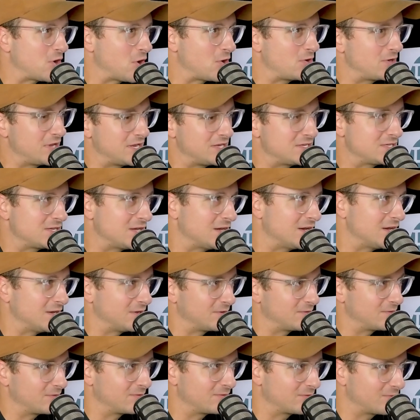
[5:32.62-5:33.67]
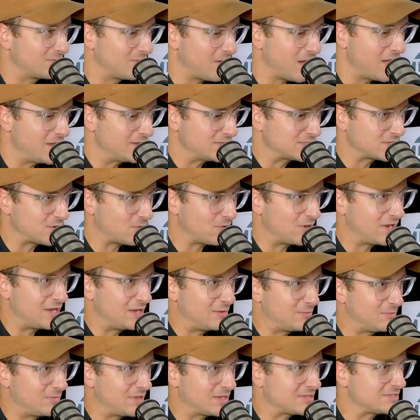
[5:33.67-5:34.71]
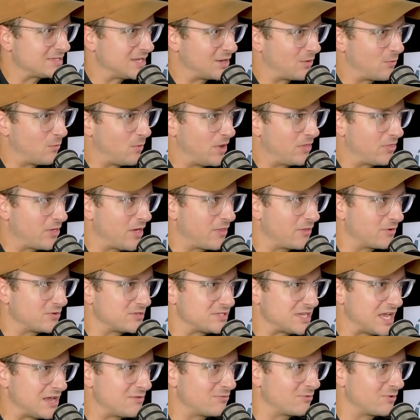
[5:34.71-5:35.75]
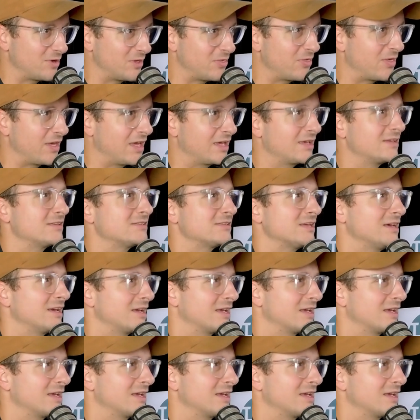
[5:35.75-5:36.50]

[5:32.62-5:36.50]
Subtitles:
turned into ice cream that's like with other savory things. Like,